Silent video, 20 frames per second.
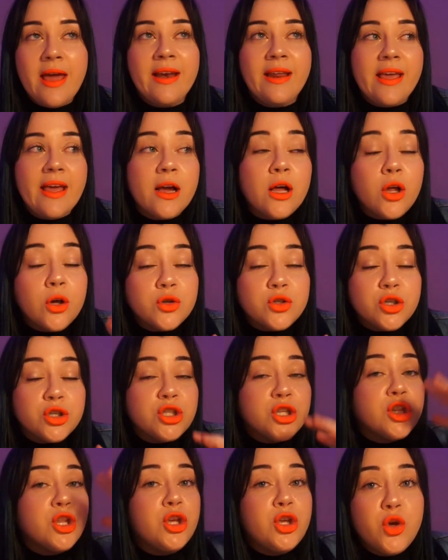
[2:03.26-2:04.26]
and get closer
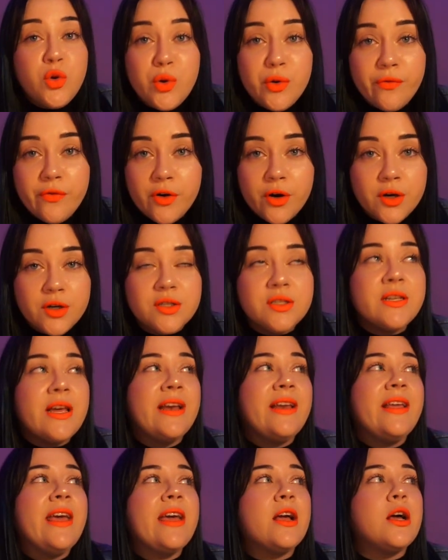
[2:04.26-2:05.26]
to the universe
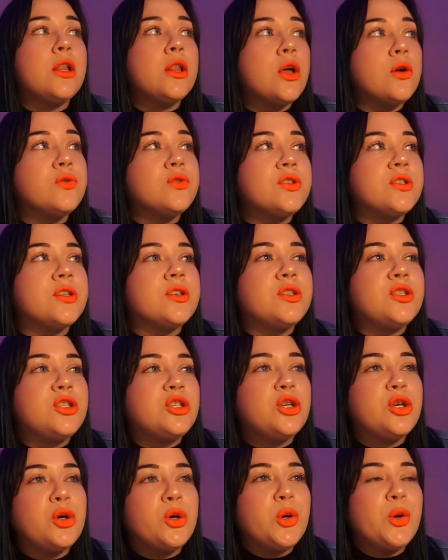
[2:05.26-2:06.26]
and get closer
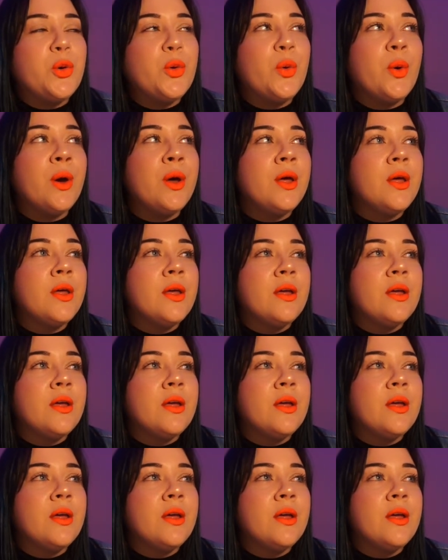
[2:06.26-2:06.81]
to